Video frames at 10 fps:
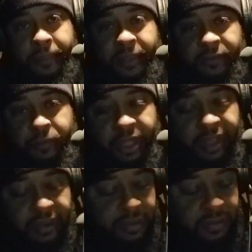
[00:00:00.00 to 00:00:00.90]
that's
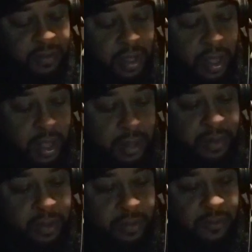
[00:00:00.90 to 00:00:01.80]
pleasing to God,
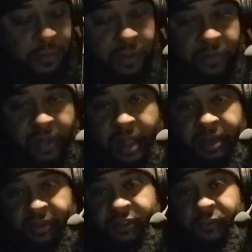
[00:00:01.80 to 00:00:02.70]
because the spirit of God
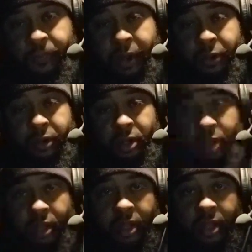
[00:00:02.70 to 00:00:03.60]
is his spirit.
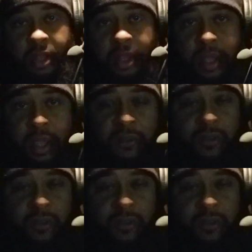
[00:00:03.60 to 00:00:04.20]
And